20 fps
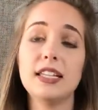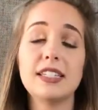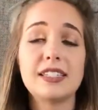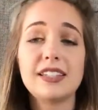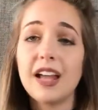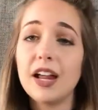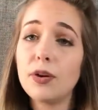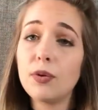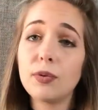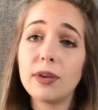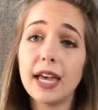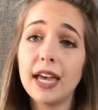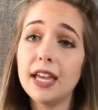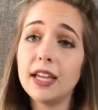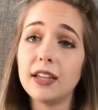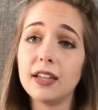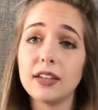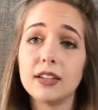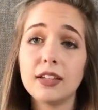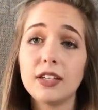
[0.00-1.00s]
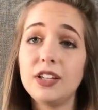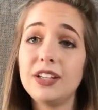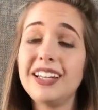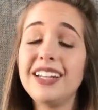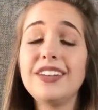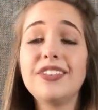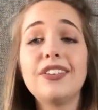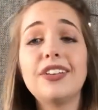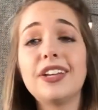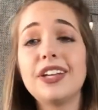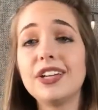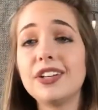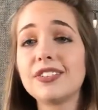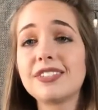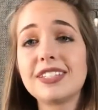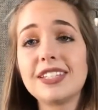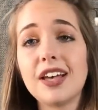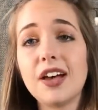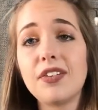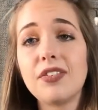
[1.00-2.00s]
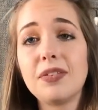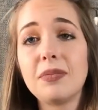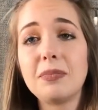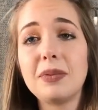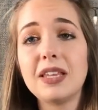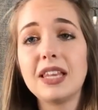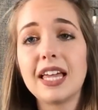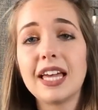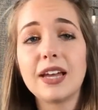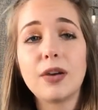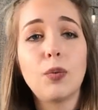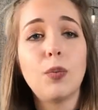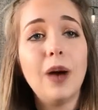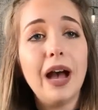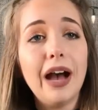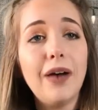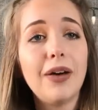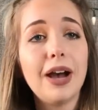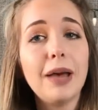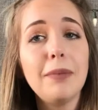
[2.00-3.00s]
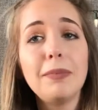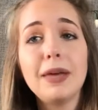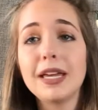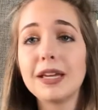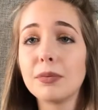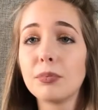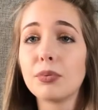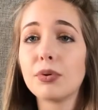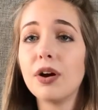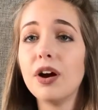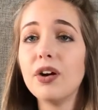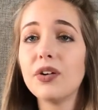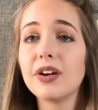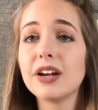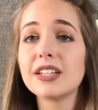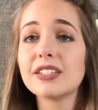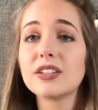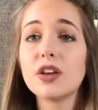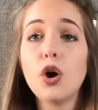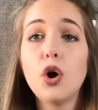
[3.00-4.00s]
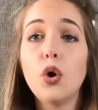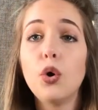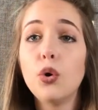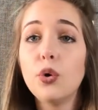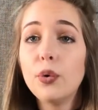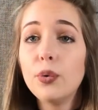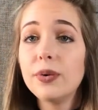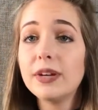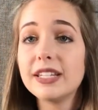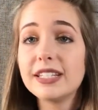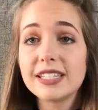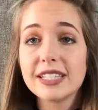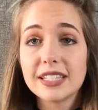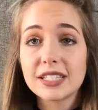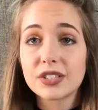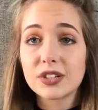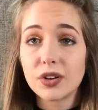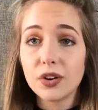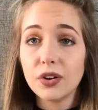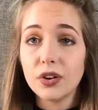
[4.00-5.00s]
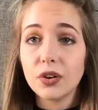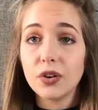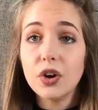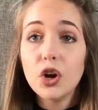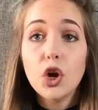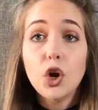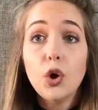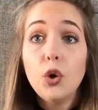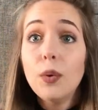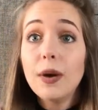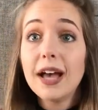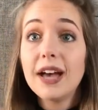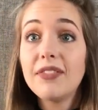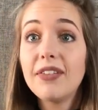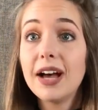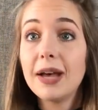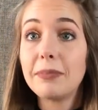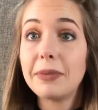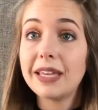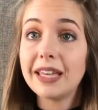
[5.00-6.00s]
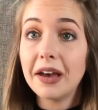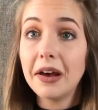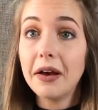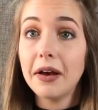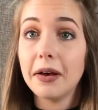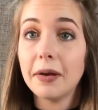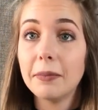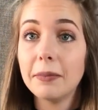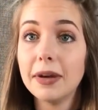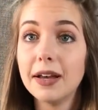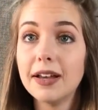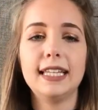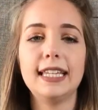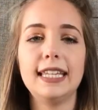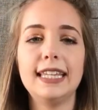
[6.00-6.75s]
It's not okay. You need to look at yourself and be like, wow, I'm making progress. Who is this girl? Who have I become?